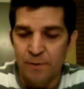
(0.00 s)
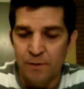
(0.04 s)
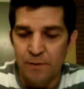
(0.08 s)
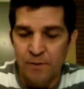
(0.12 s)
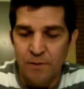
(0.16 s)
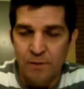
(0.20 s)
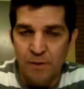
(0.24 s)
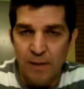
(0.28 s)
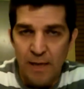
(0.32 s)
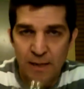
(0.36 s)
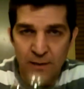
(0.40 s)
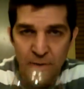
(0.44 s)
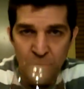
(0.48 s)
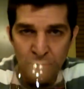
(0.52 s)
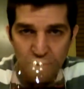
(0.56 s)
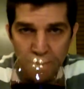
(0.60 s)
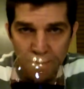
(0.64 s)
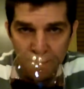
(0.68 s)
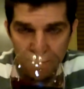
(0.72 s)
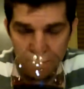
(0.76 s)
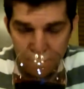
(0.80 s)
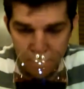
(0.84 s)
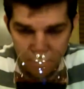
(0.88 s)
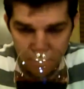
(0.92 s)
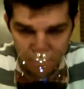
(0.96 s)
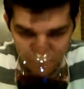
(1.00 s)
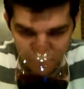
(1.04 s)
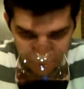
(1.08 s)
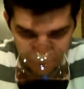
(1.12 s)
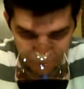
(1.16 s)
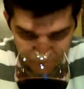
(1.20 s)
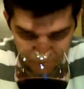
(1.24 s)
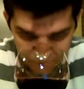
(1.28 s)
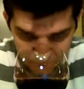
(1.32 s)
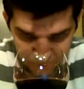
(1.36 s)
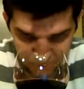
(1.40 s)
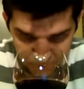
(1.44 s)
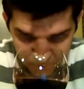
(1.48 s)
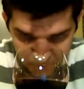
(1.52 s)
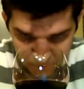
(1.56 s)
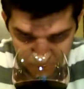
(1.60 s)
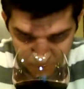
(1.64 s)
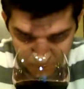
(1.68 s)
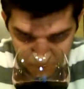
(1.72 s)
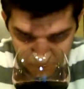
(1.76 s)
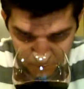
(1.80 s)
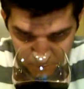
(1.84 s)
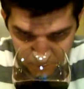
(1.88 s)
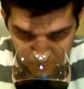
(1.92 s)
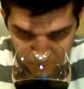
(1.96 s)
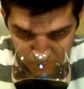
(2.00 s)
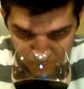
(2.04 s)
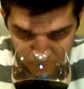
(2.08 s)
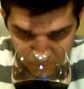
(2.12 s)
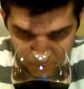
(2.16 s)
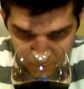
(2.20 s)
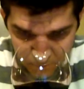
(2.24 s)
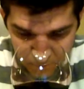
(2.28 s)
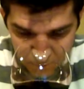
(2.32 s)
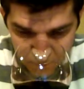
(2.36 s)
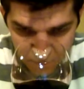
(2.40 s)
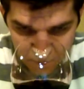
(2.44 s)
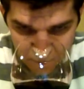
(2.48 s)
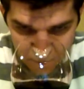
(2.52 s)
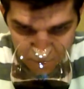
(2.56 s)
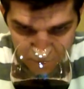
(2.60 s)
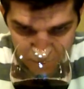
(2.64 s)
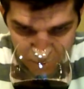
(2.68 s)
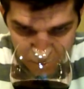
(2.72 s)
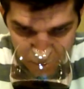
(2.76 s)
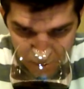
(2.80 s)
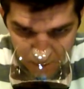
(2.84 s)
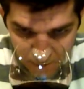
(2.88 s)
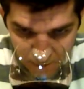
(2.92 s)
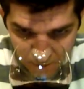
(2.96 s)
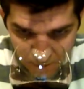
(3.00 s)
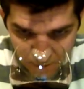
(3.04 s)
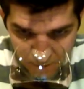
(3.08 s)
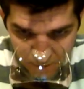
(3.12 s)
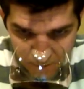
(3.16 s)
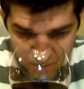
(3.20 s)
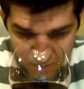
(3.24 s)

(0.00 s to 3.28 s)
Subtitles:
There's a lot going on here. So there's the cherry,